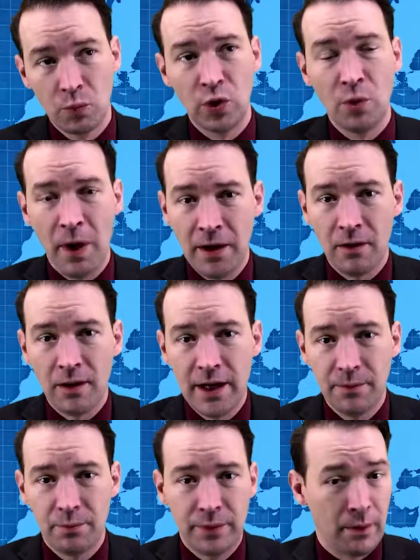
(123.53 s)
You might not
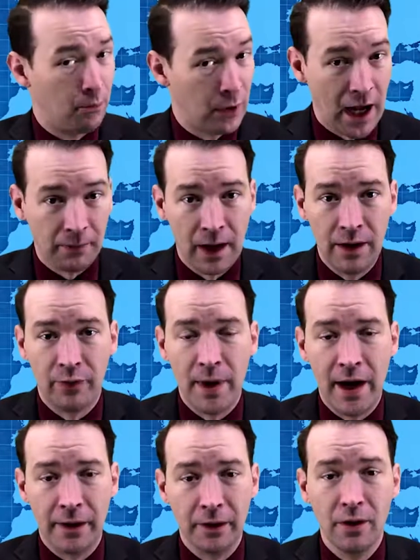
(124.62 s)
like Black Lives
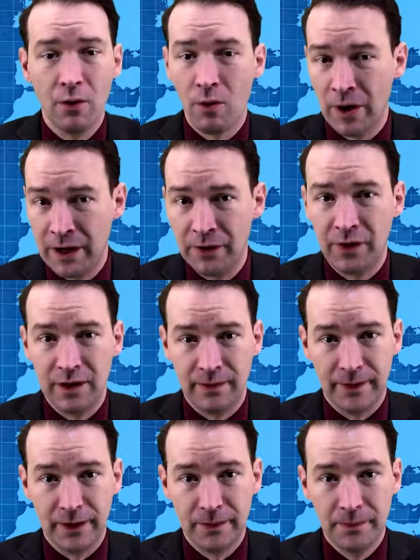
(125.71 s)
Matter or
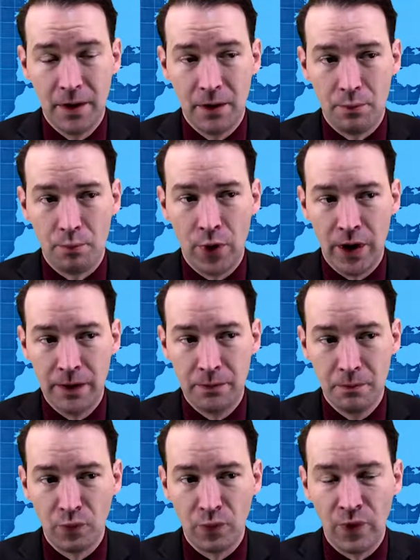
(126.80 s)
Antifa, but
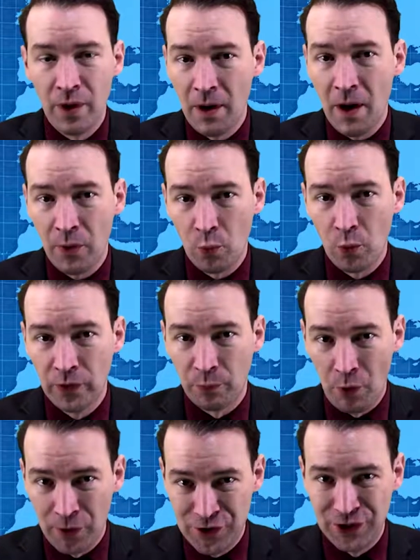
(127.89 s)
they're not the ones
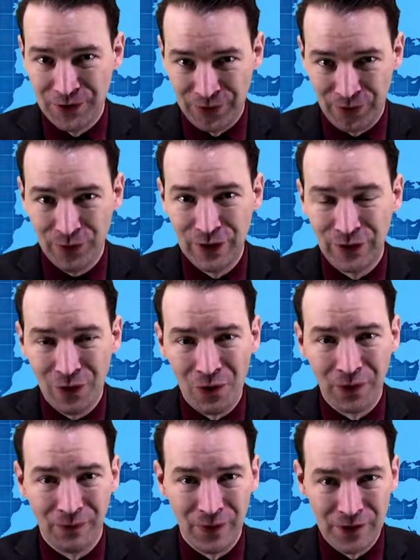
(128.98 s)
marching in the streets
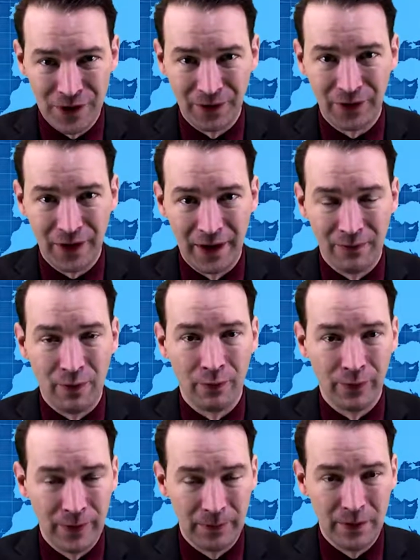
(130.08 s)
calling for the genocide of
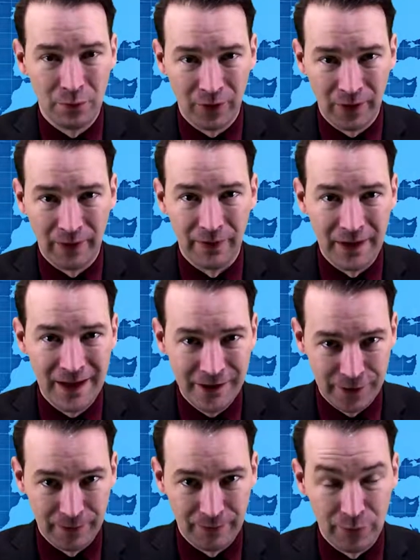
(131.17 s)
over 50% of the
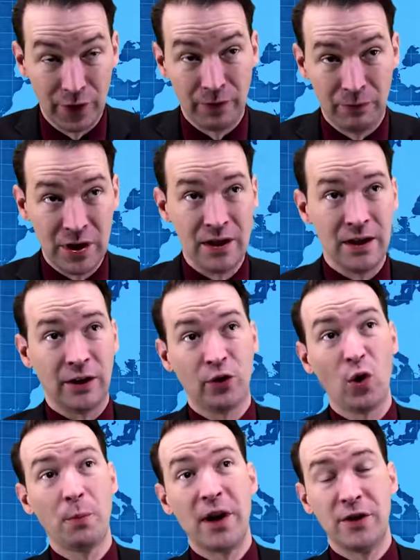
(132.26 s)
nation, the
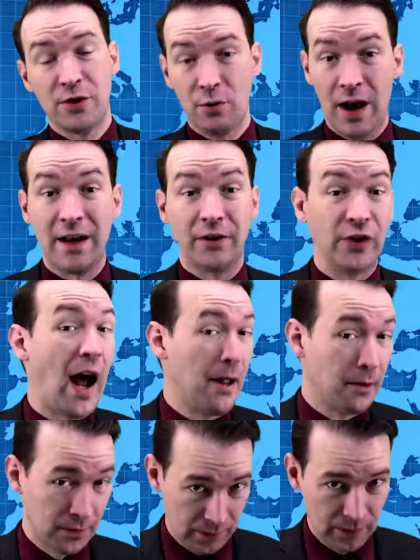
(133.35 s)
extermination or
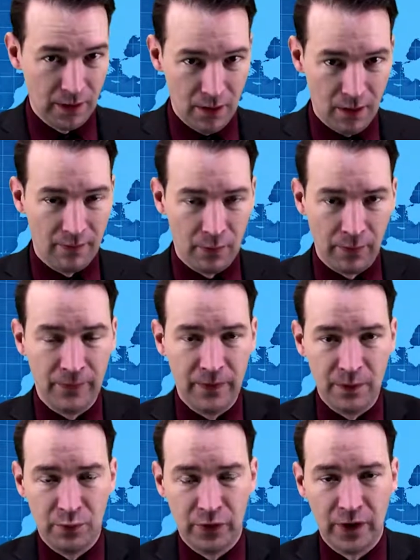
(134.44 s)
exile of over
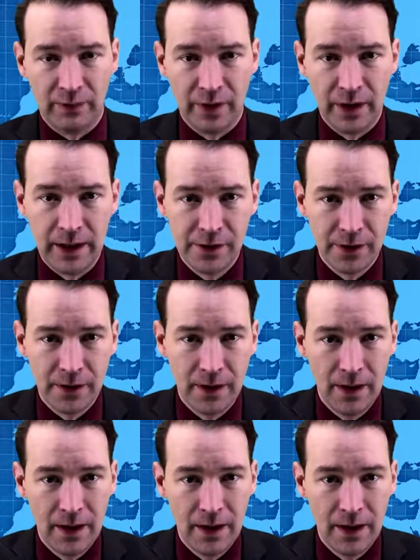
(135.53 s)
50% of the nation.